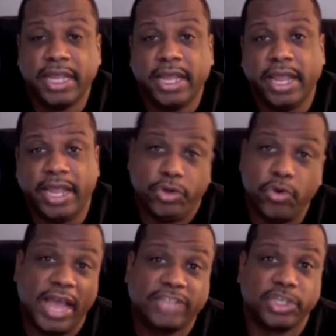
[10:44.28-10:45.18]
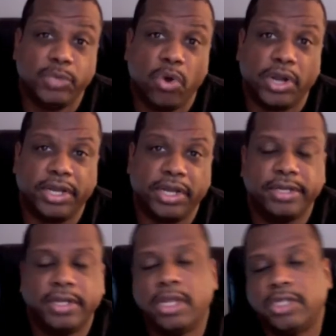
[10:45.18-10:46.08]
and you actually wanted it.
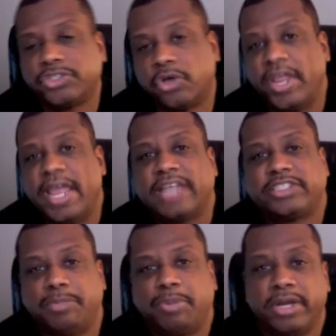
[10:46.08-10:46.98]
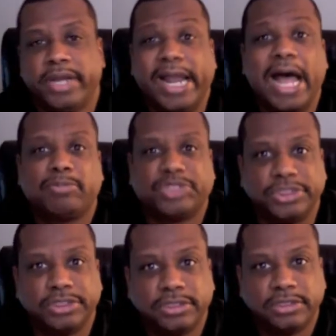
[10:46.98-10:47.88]
So they actually put in an
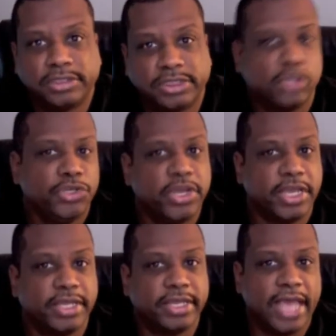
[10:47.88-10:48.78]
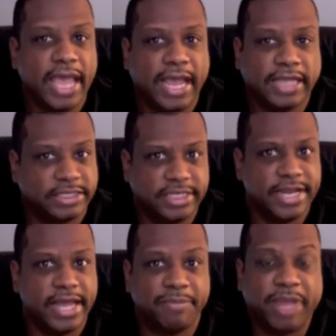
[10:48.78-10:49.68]
option so you can get the cash. Isn't
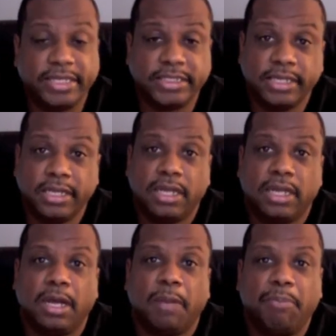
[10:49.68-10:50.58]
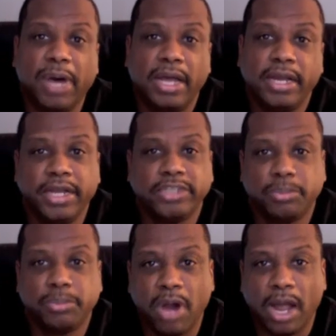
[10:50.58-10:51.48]
that amazing? But here's
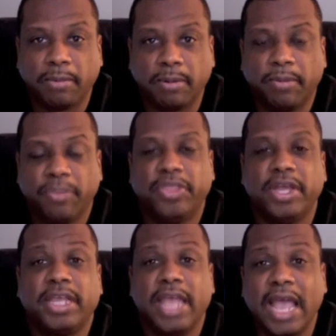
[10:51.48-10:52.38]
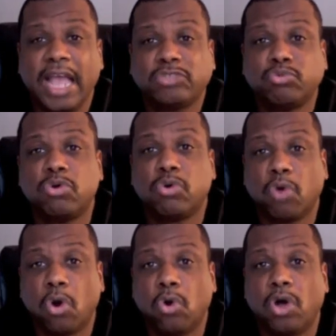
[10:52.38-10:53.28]
the problem. The cash will
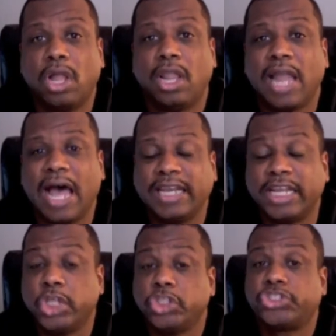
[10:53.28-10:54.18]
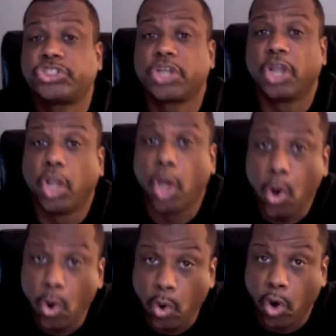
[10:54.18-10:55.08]
grow a lot
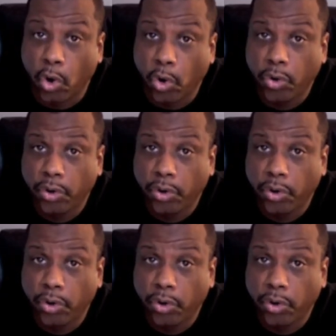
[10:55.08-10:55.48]
slower